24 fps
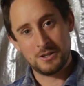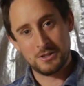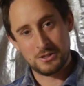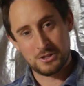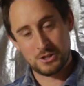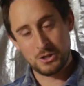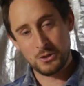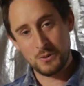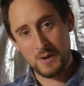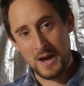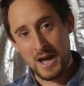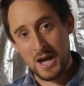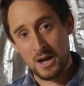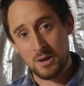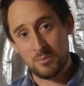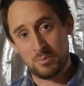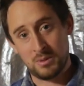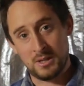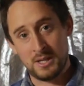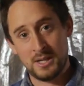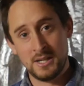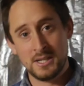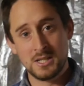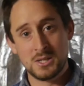two outer
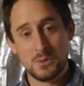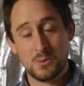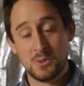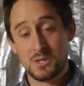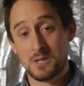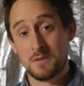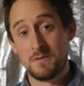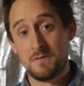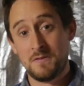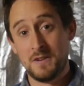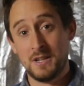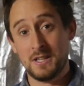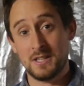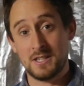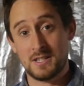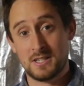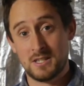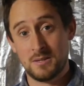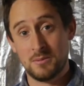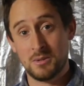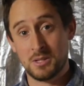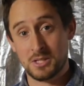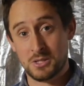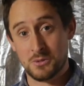blades, which are fairly
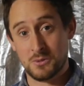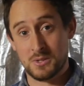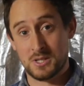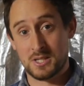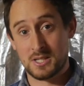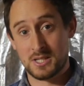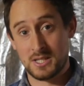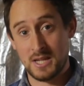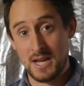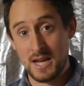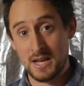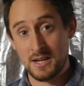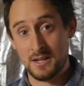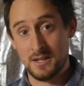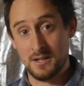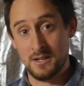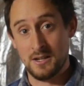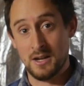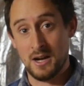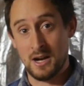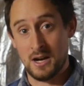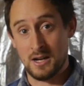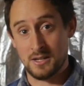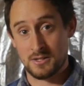similar to a
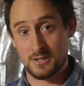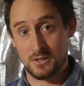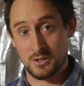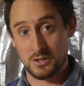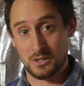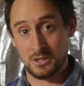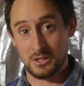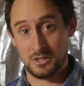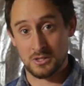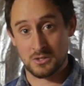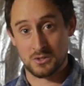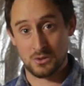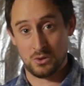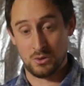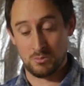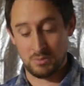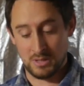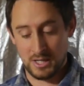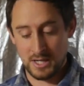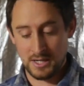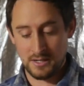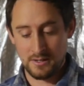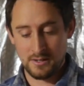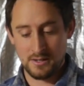standard circular saw
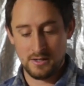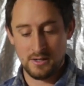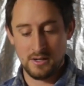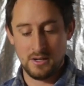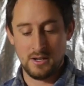blade,